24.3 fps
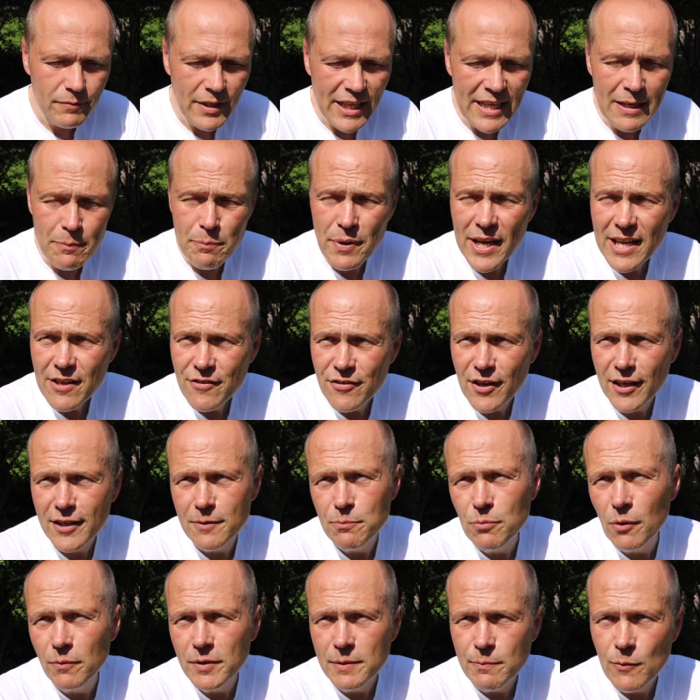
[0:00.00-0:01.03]
in a pinch I
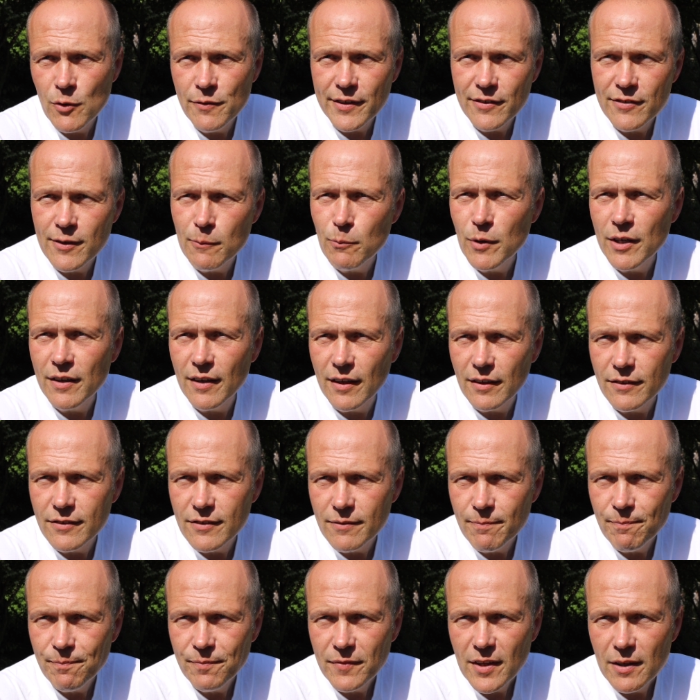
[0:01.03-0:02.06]
could probably move it somewhere
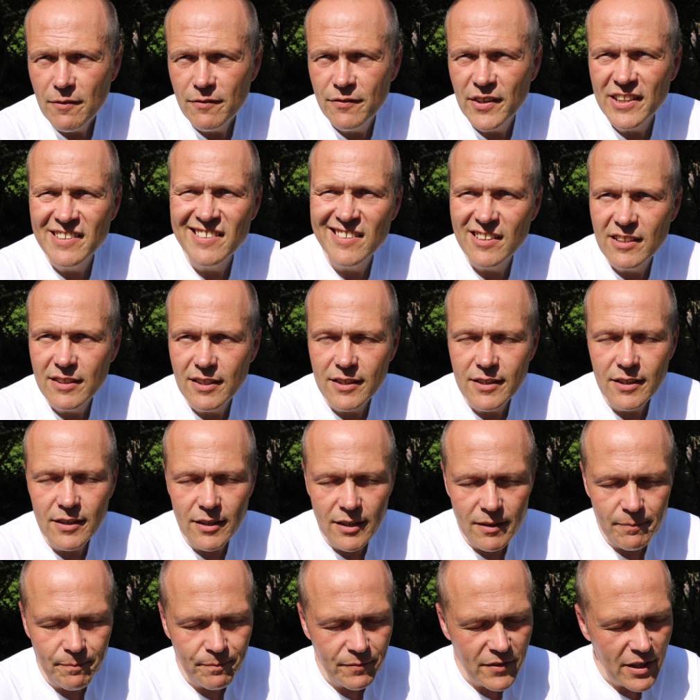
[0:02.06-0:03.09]
else, fit it in the
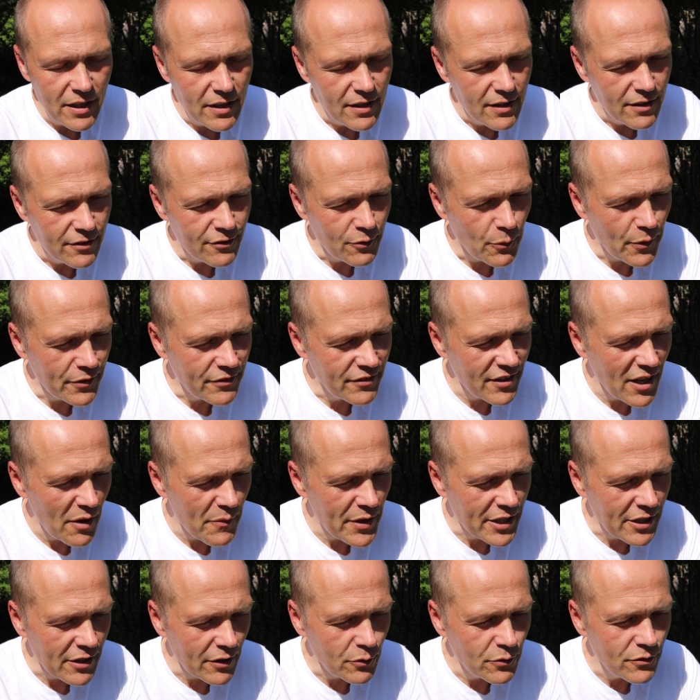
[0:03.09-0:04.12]
car. So we'll see how
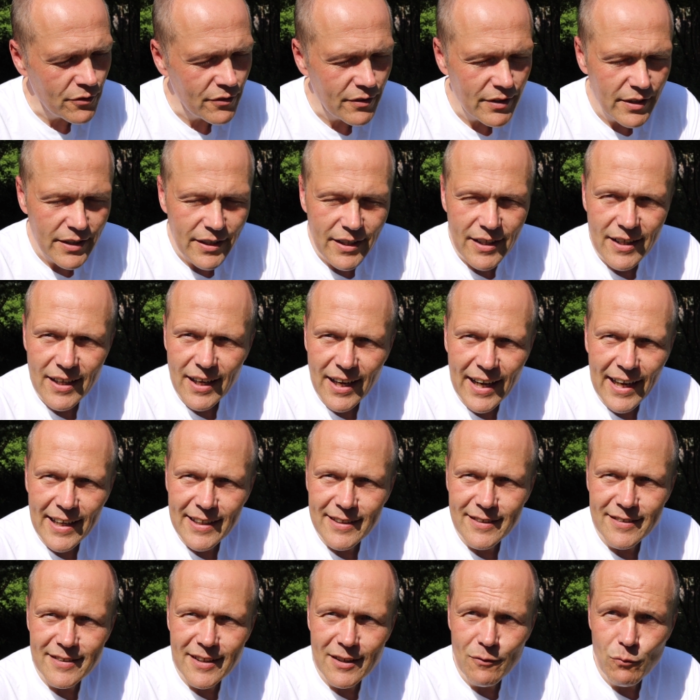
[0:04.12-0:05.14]
it goes
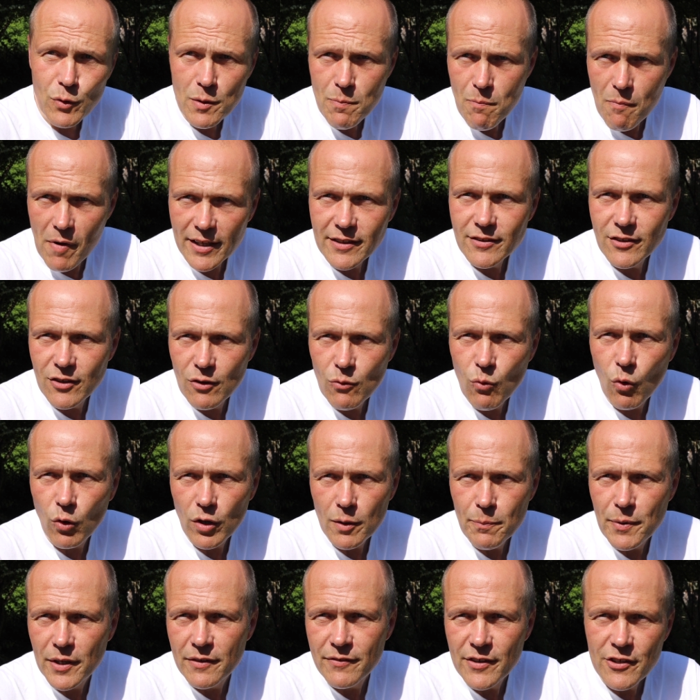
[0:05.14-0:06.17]
and uh, we might go on
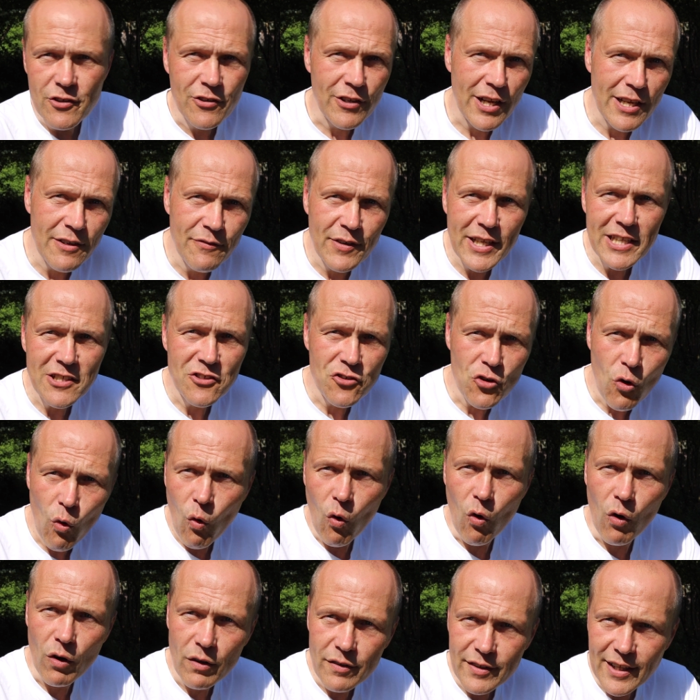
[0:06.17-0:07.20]
a bit of a shaving
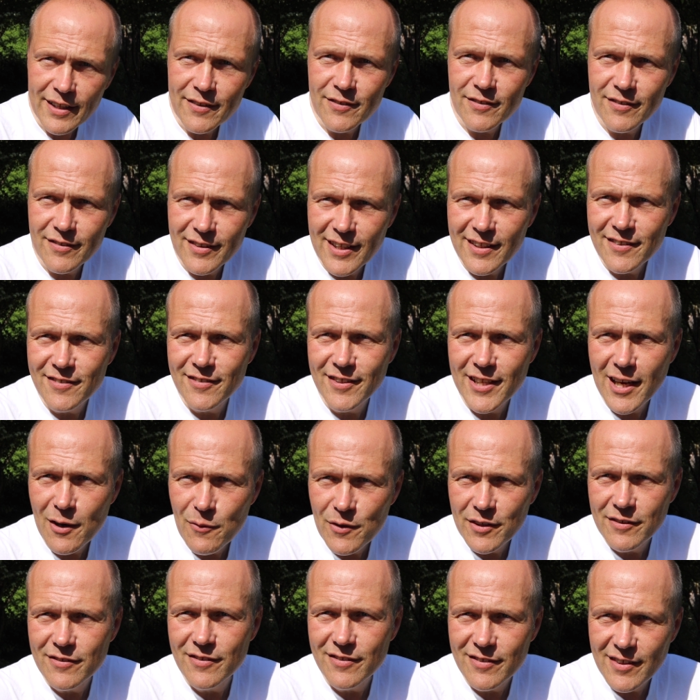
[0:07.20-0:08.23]
tour. Let's, let's see how,
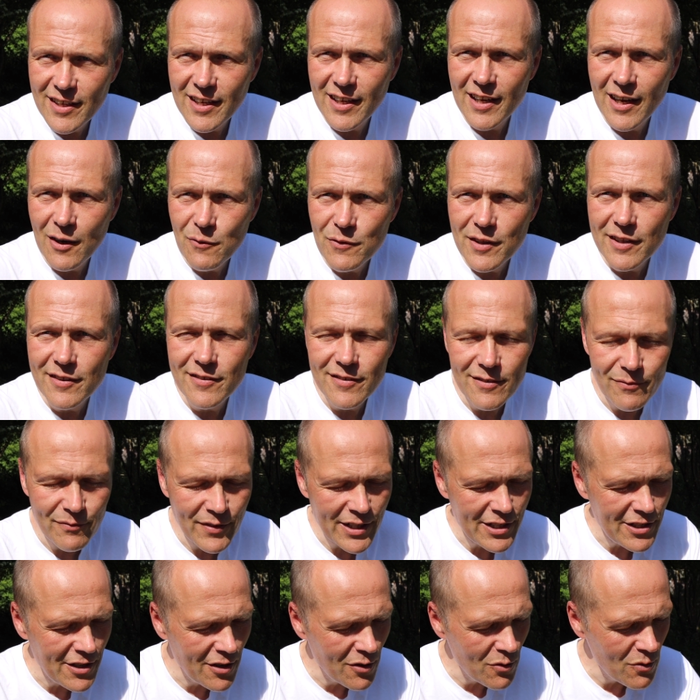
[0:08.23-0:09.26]
it's, uh, how this
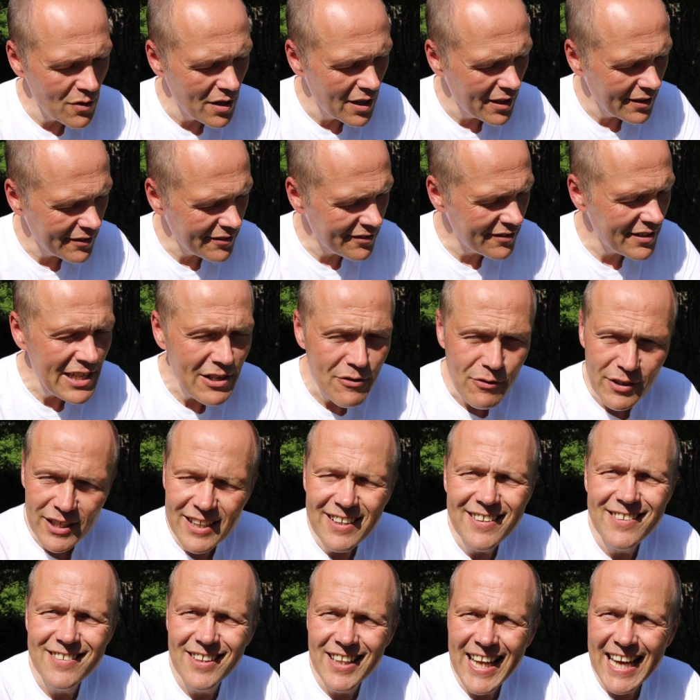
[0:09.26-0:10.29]
video
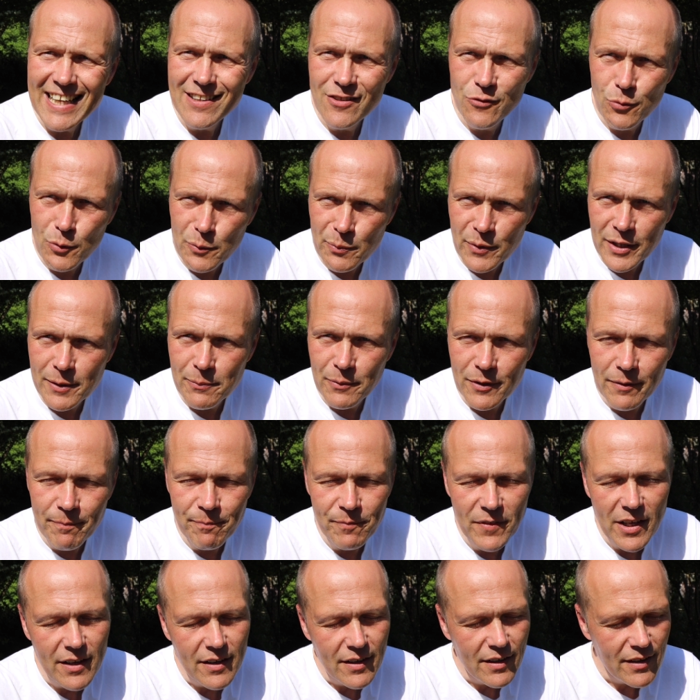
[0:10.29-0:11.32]
series lands with people.
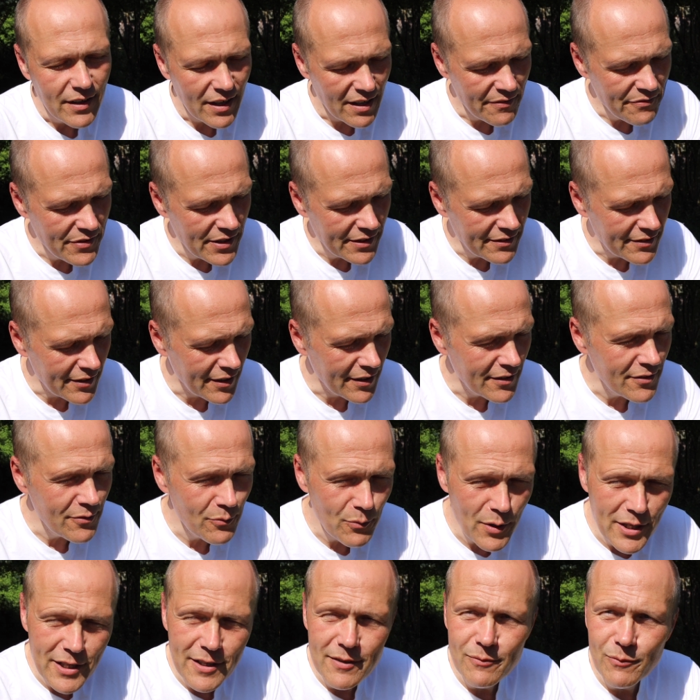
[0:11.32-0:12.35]
If it does,
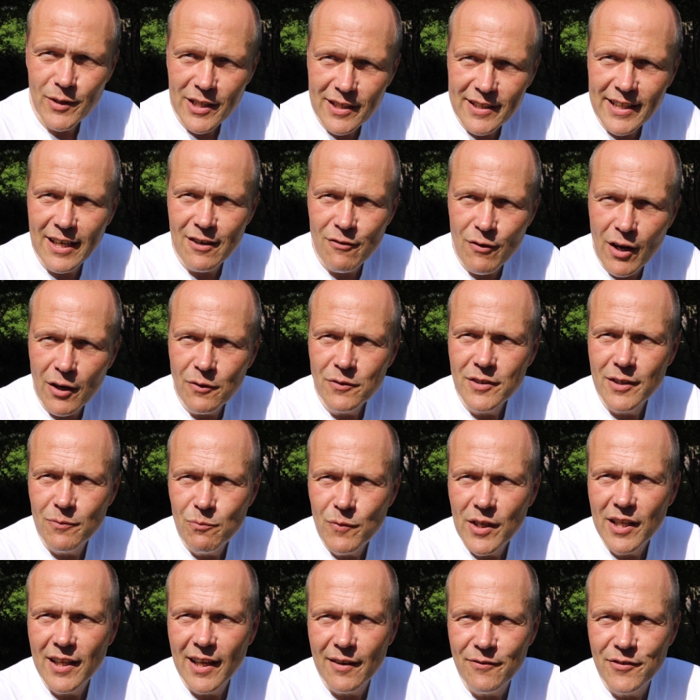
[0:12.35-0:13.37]
we, we'll get around and
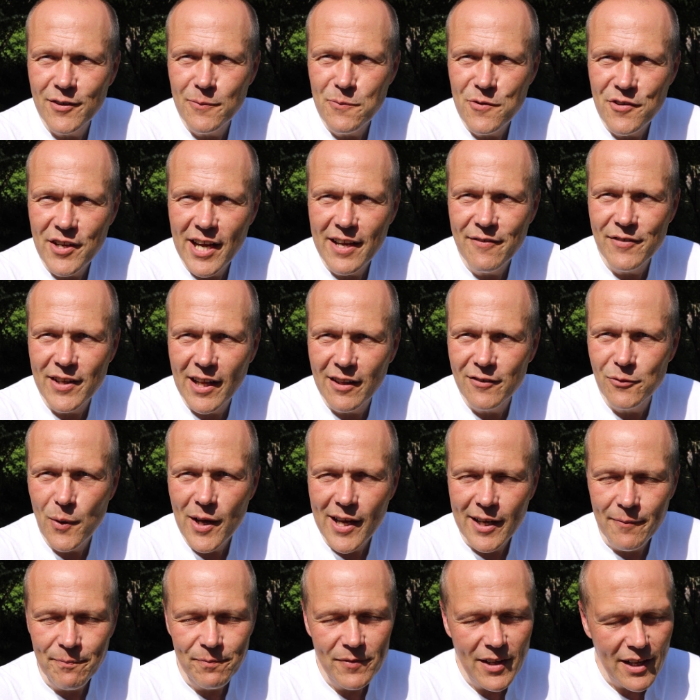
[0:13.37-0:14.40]
we'll have some shaves
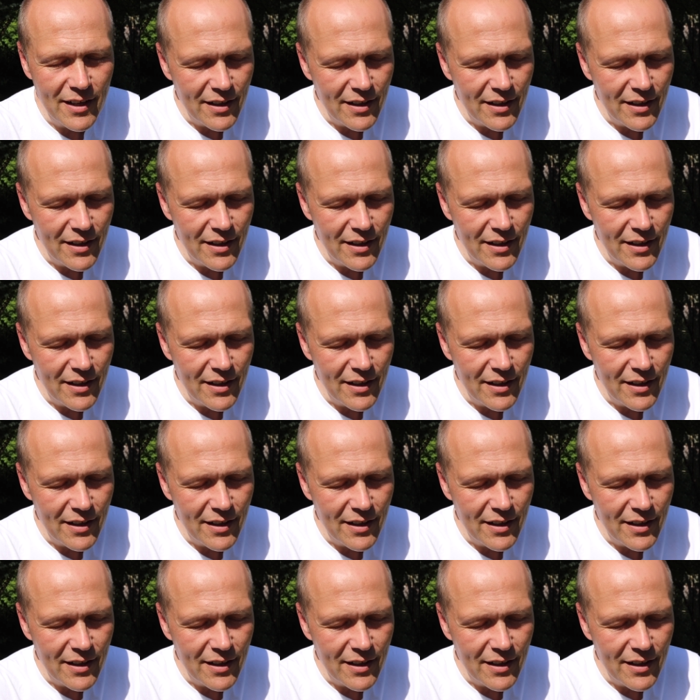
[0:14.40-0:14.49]
elsewhere.